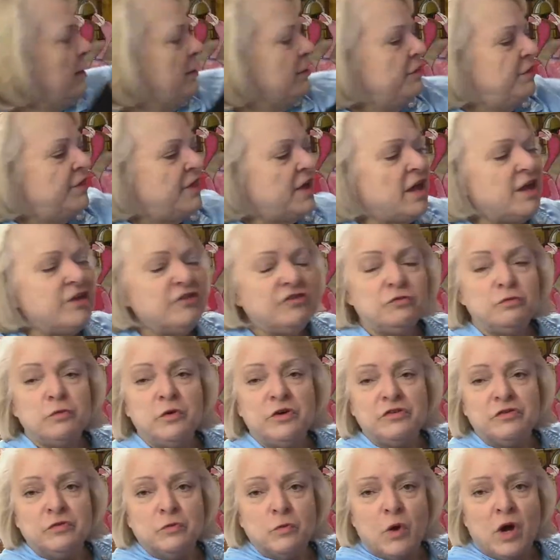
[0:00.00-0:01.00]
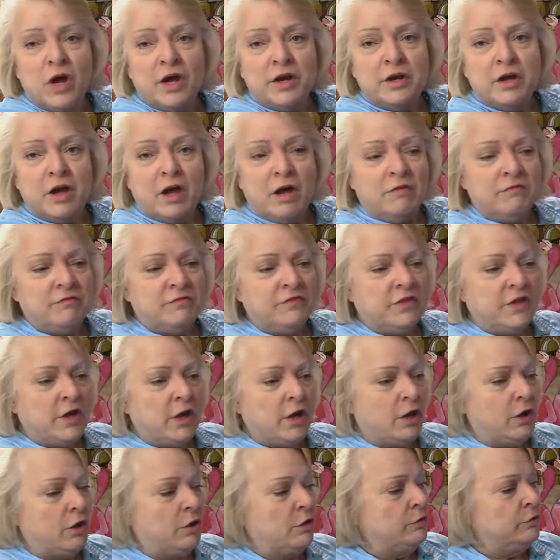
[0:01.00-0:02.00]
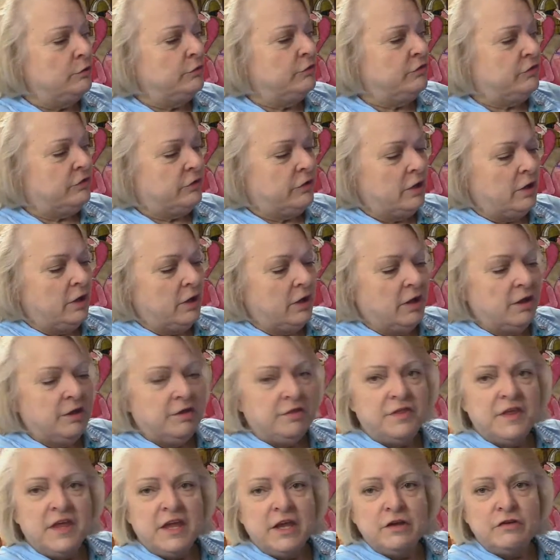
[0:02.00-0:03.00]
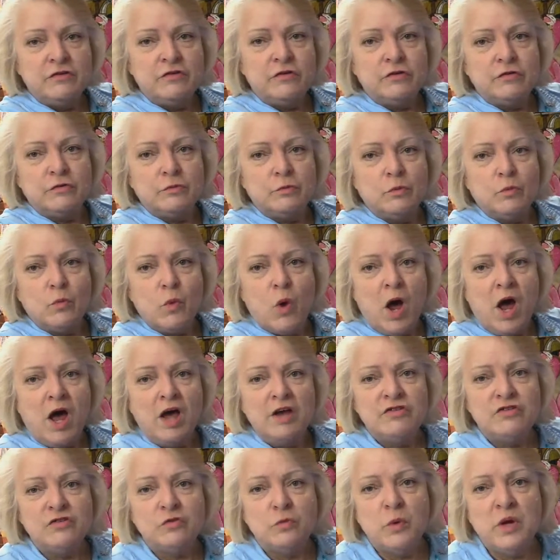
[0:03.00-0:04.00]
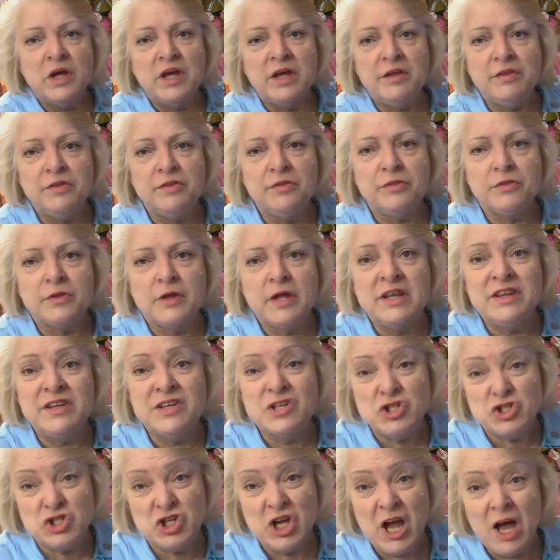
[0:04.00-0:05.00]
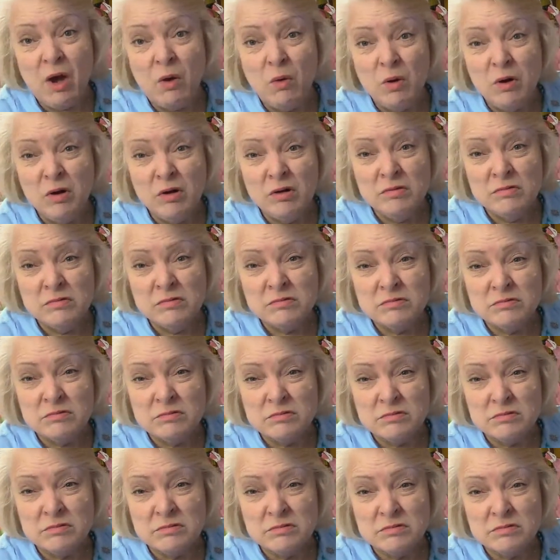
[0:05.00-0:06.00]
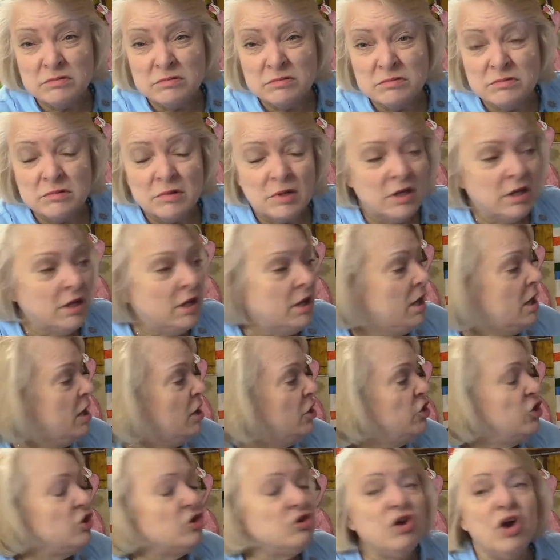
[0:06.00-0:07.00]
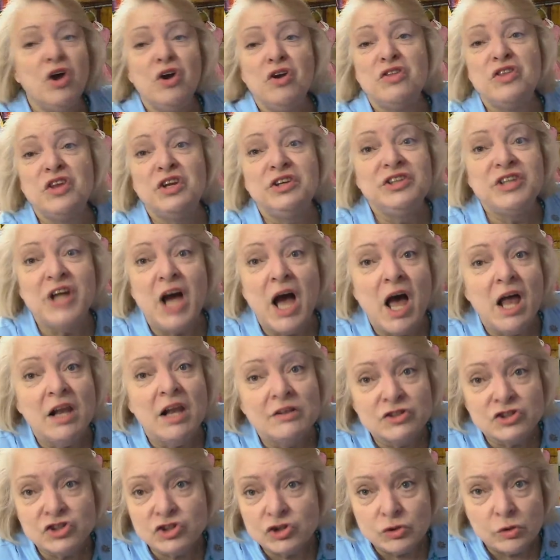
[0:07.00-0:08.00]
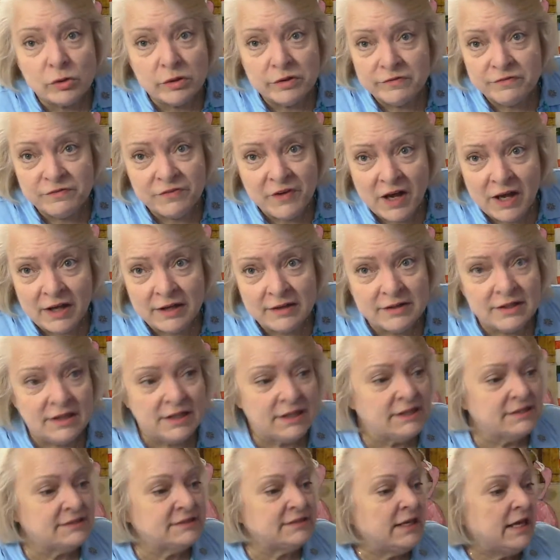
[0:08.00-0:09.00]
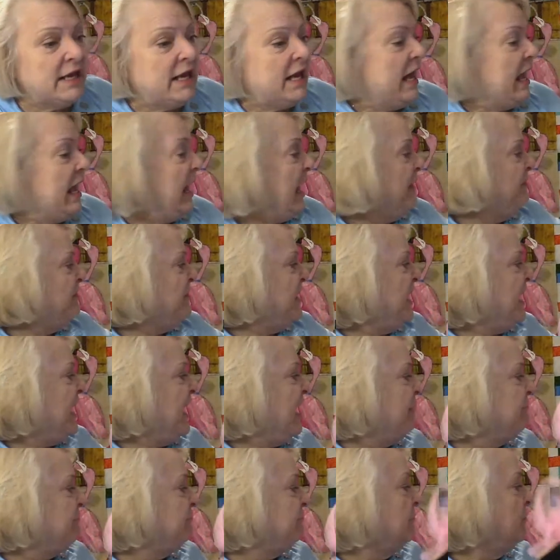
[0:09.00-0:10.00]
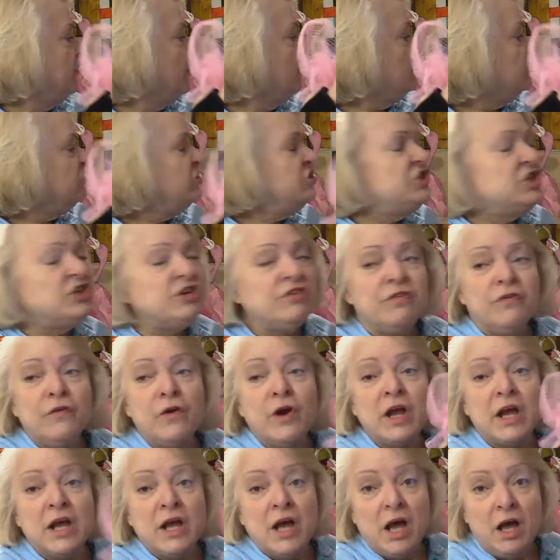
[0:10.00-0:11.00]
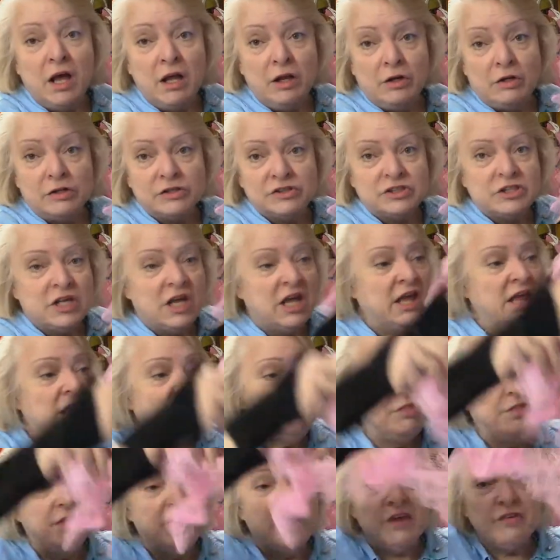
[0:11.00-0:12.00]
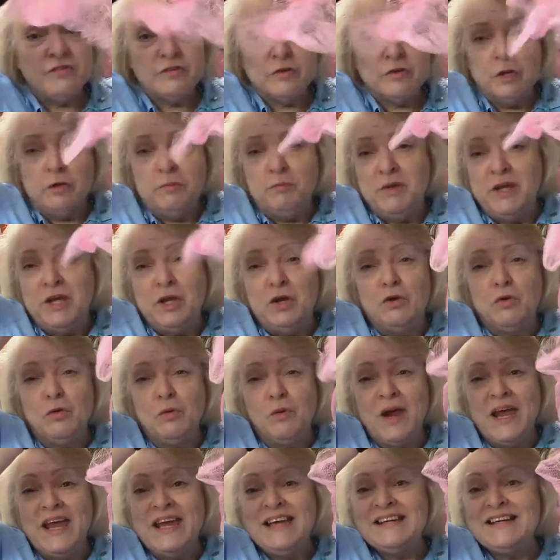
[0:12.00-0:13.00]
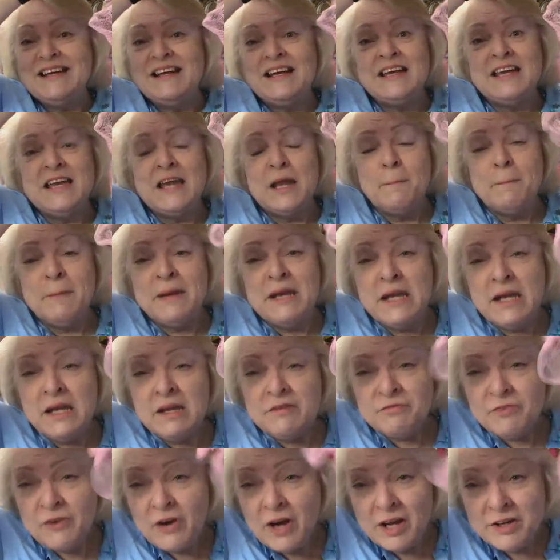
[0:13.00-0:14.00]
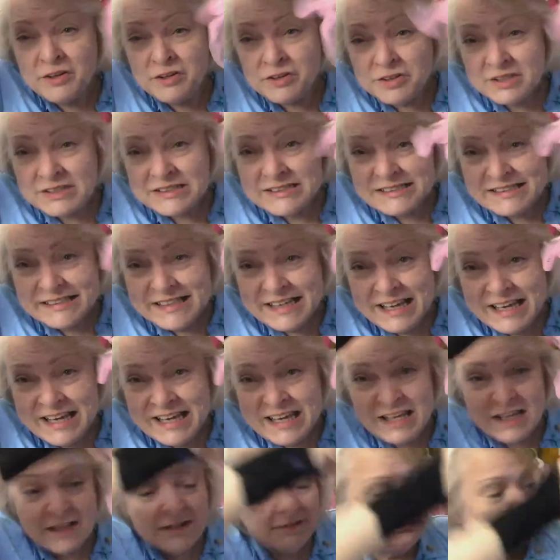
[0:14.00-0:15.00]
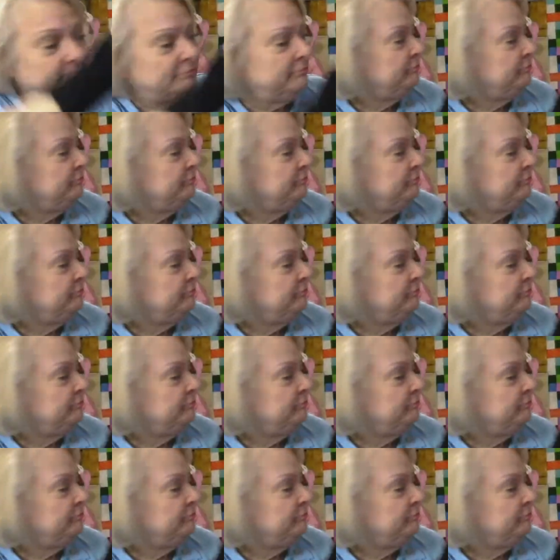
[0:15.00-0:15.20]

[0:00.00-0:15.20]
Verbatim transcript: This was one of those things you wash with in the shower. You can go to the dollar store and find these, and they have different colors. This could be great anemone for under the sea.